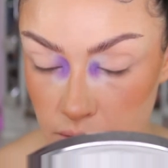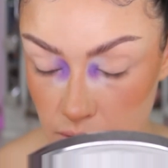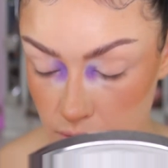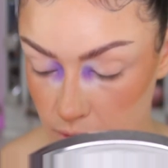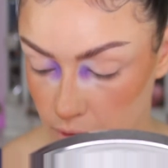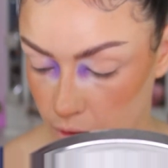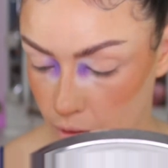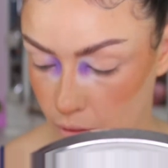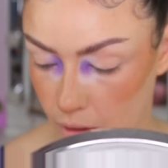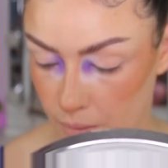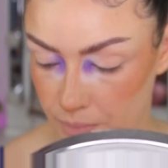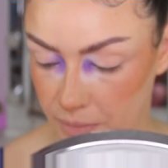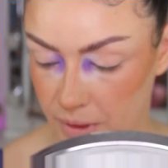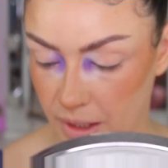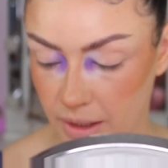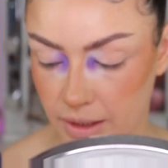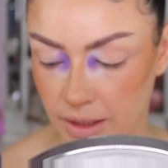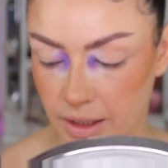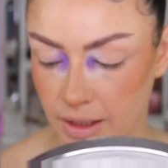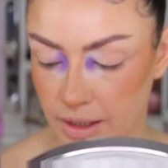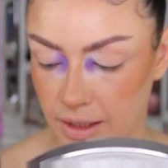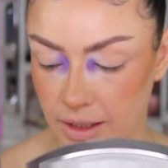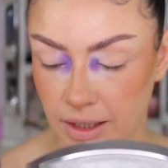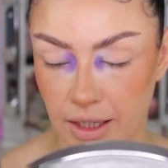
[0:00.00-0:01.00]
no, I'm
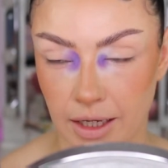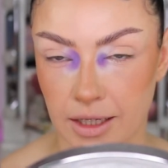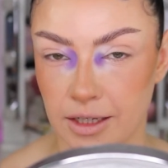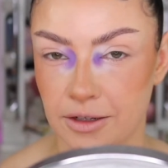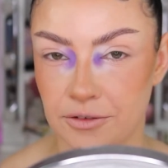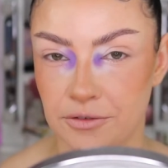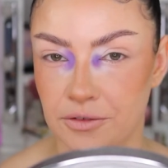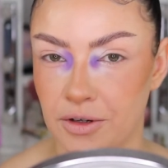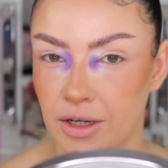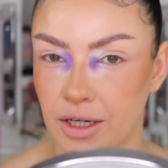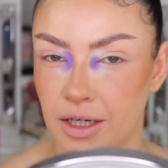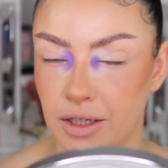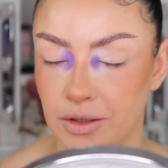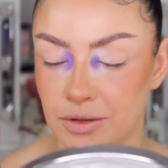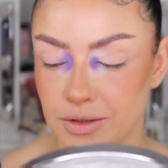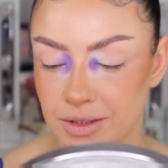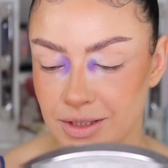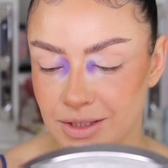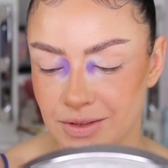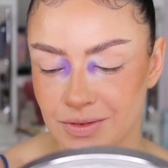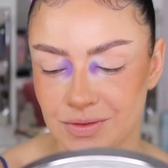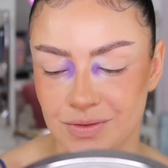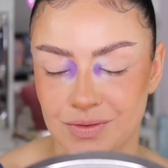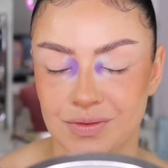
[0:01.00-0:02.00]
not getting any
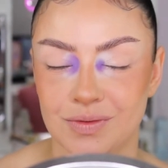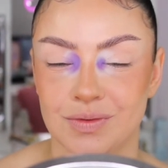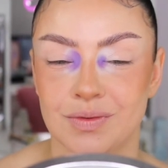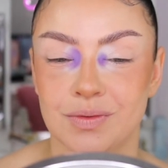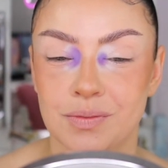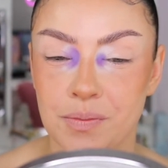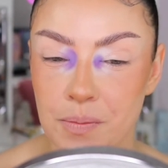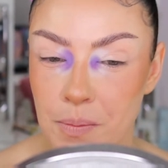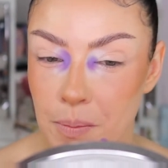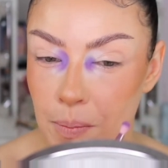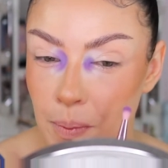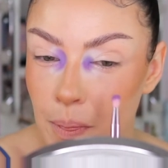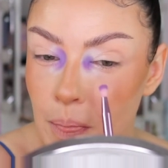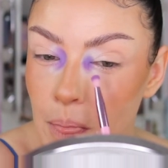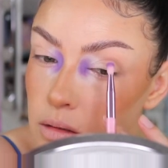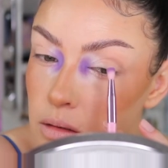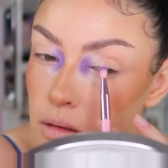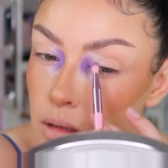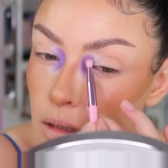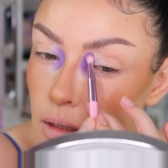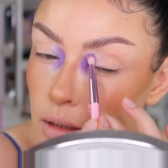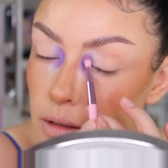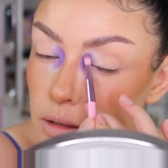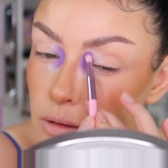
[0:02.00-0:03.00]
fallout.
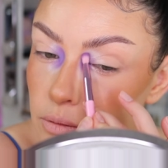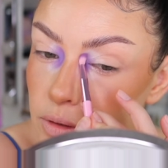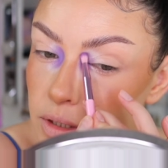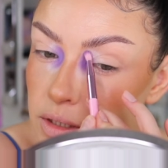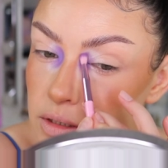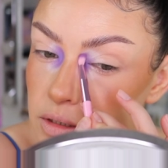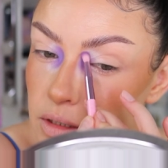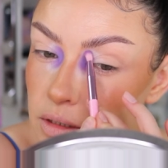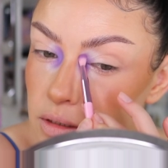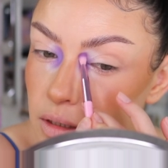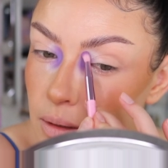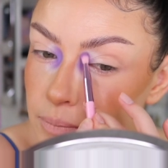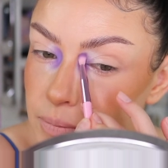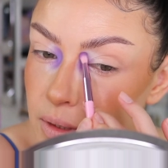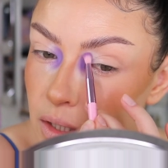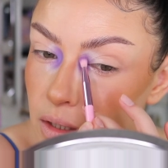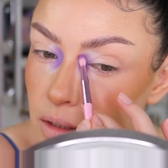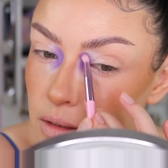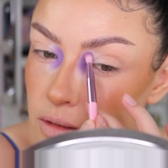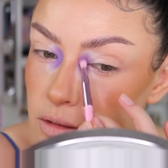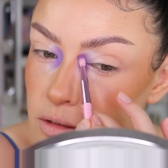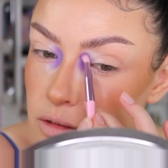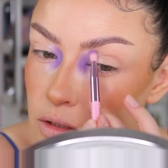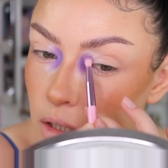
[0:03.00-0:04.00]
I know I said I'm
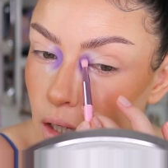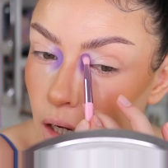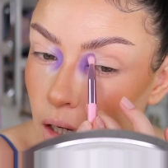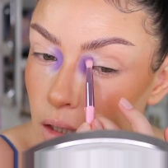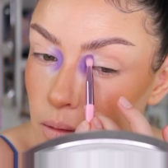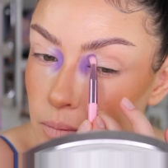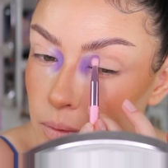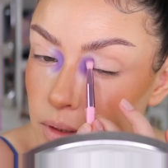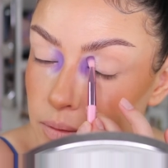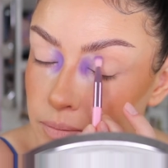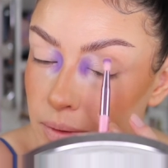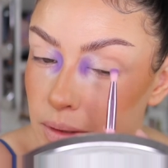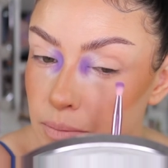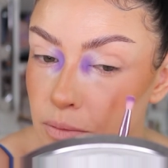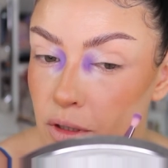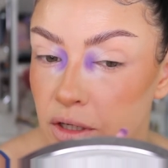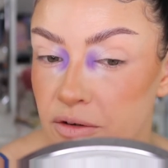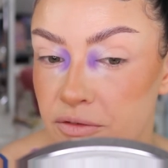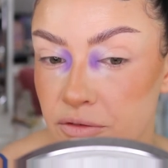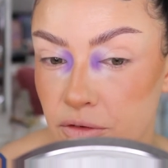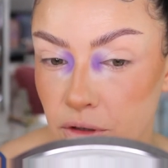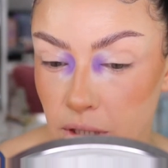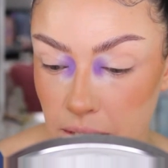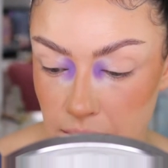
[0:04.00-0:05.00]
not gonna talk, but my
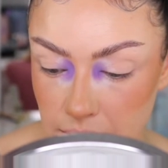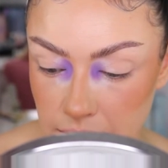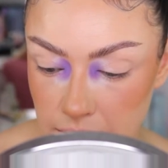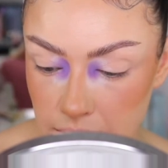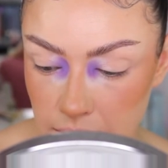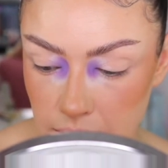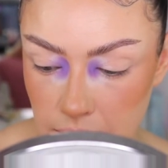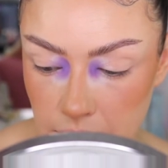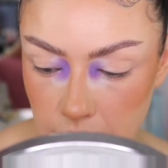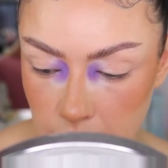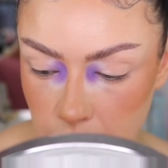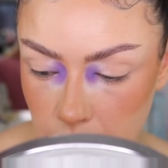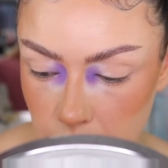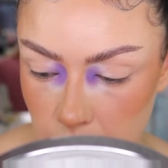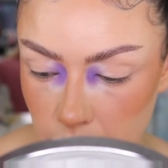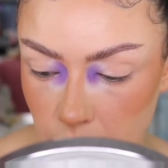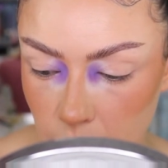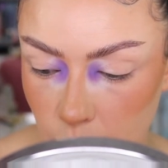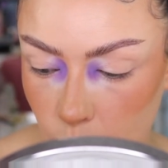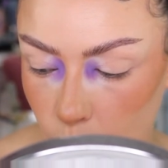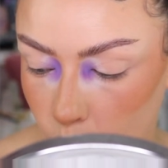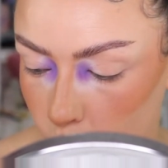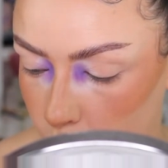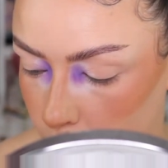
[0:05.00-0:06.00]
boyfriend
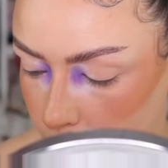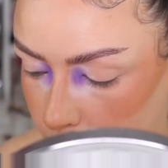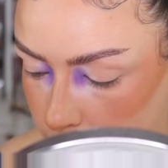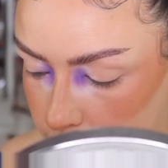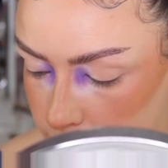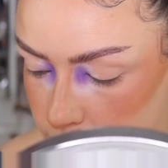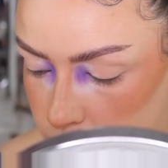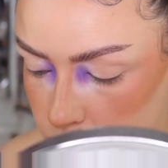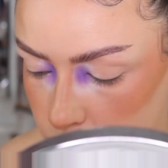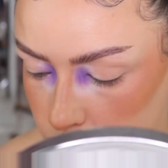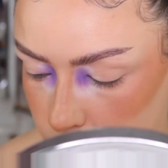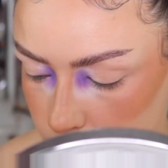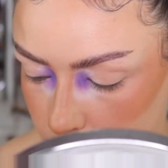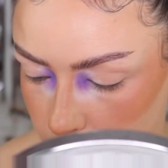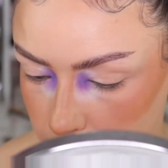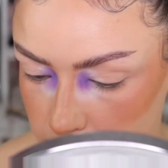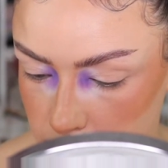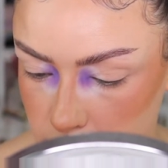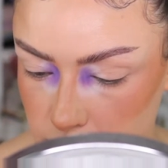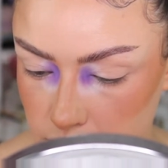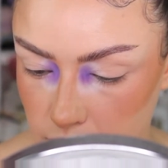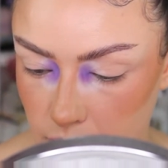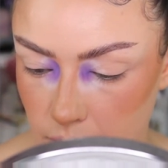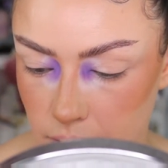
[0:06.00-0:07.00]
went to buy
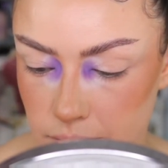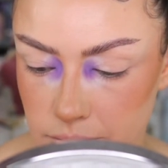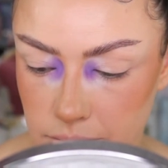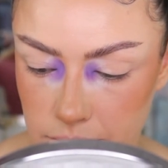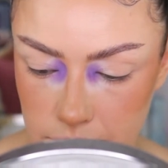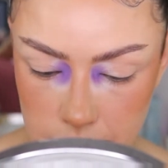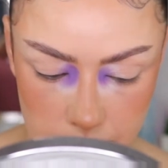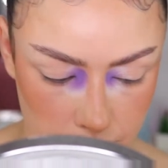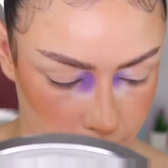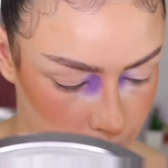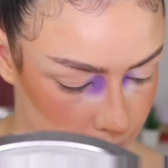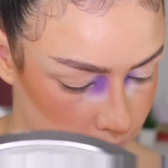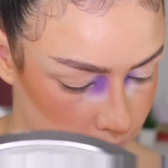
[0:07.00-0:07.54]
some